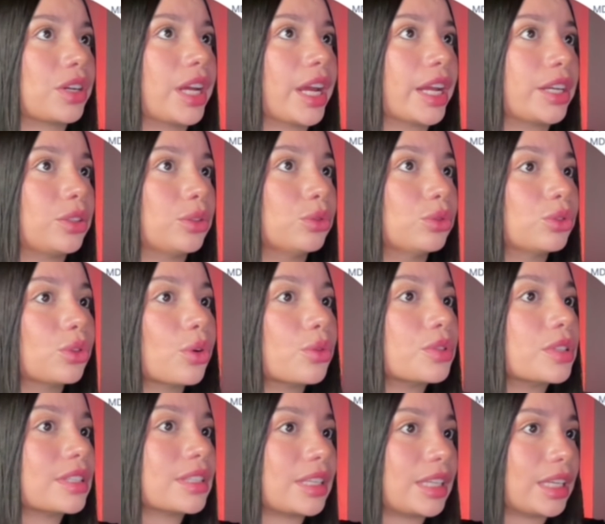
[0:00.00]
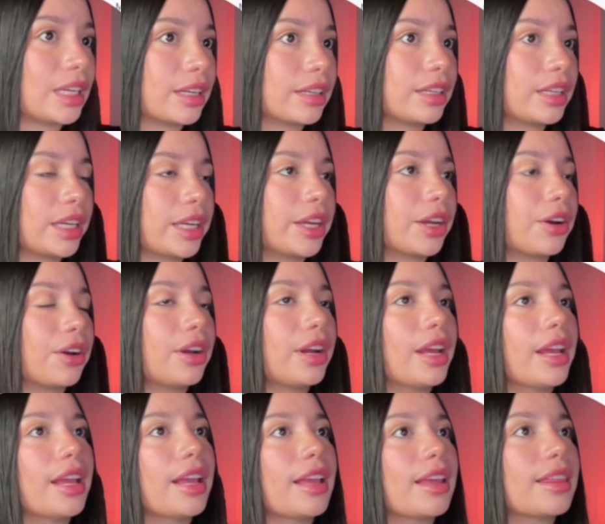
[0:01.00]
and you don't see it here,
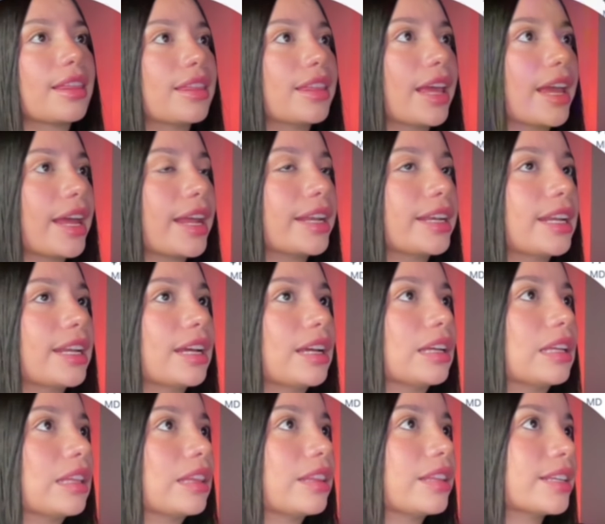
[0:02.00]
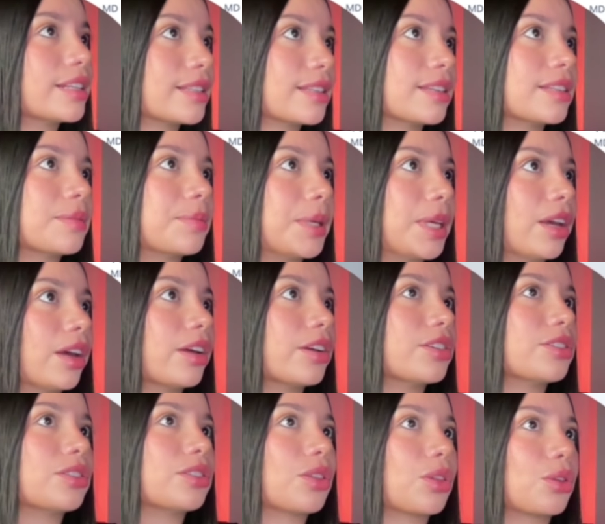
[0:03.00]
then this is
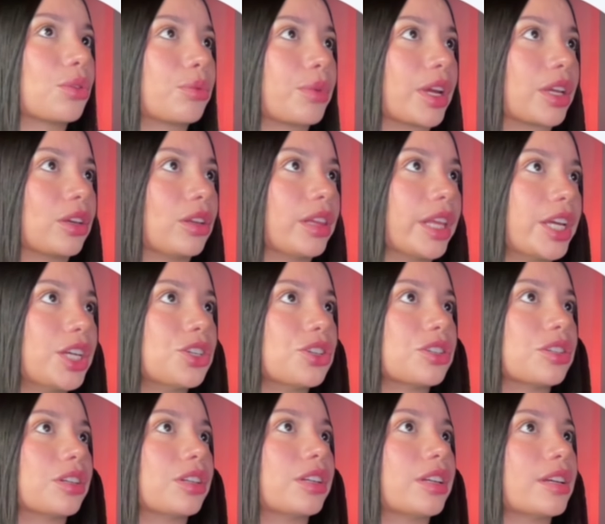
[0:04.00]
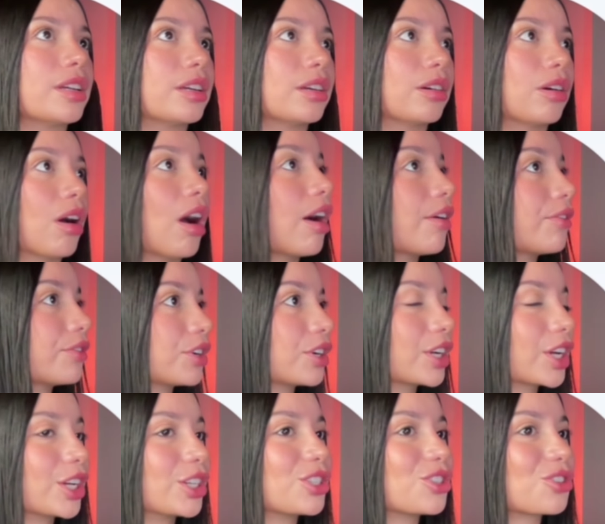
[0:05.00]
because the regulation of your
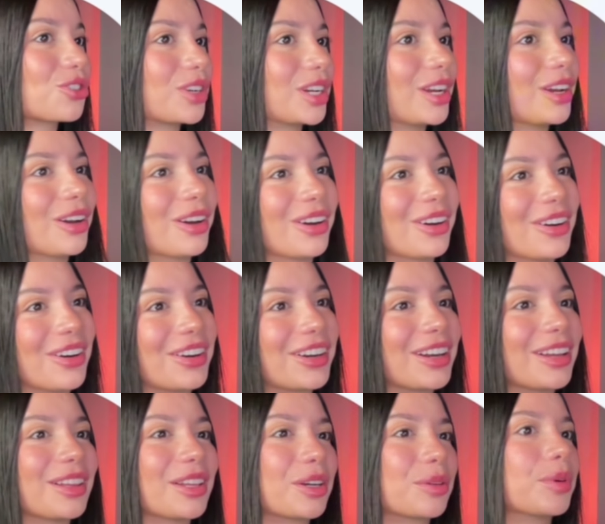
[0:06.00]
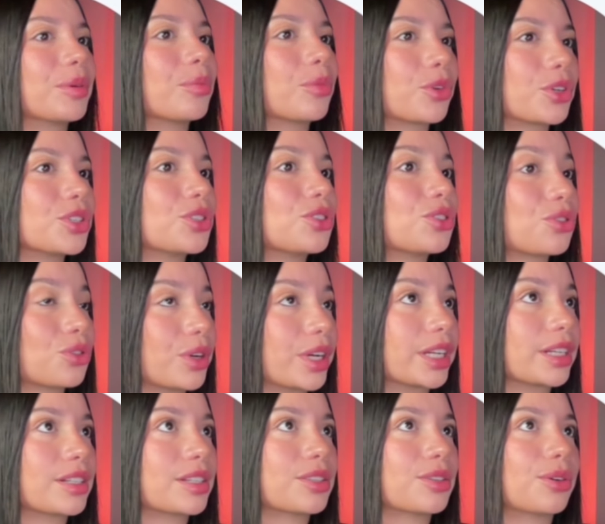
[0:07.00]
country are a little bit more
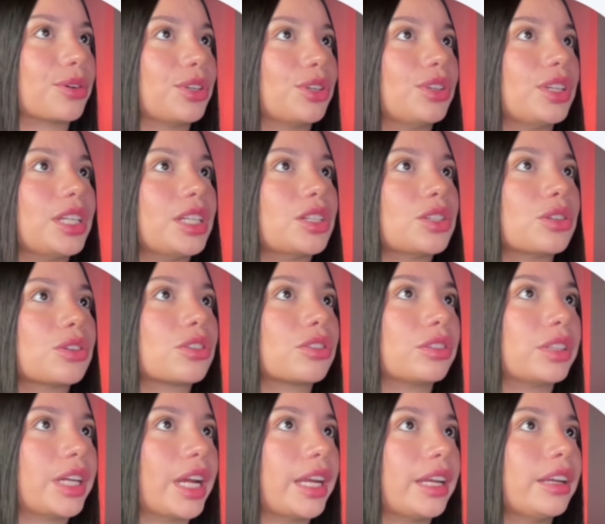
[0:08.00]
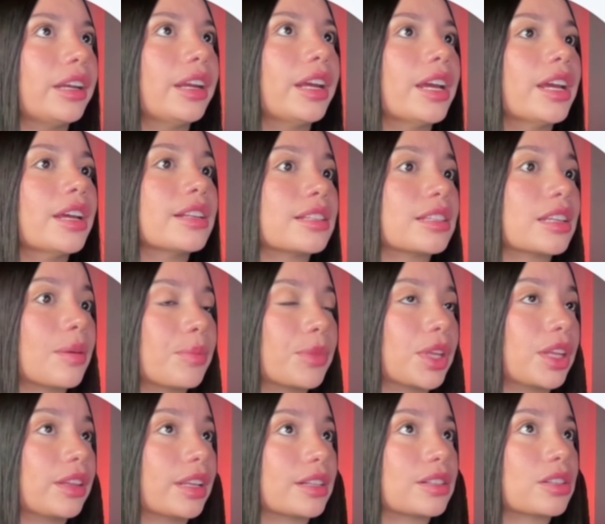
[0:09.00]
strict. So you need to create
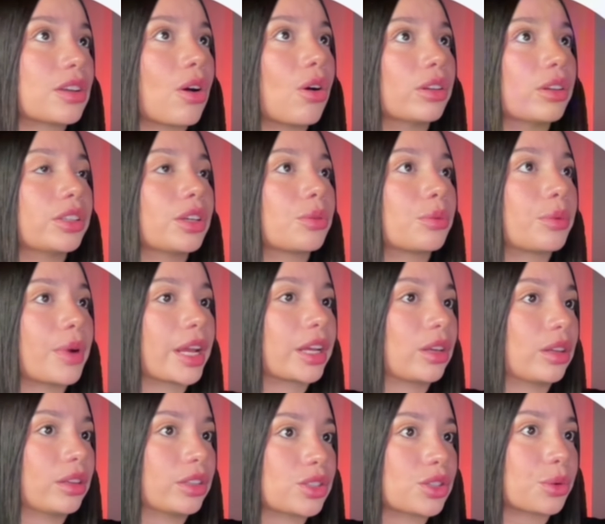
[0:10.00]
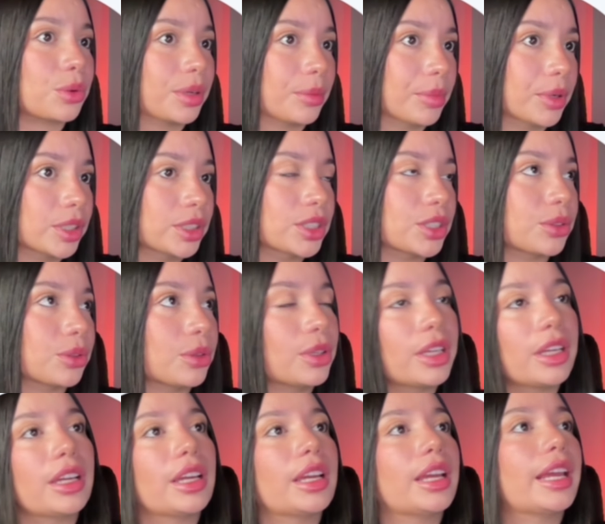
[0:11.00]
something that's called a regulatory bundle.
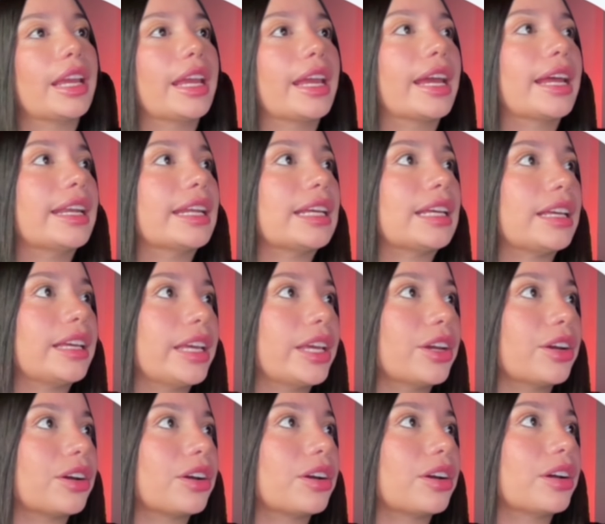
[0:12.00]
And here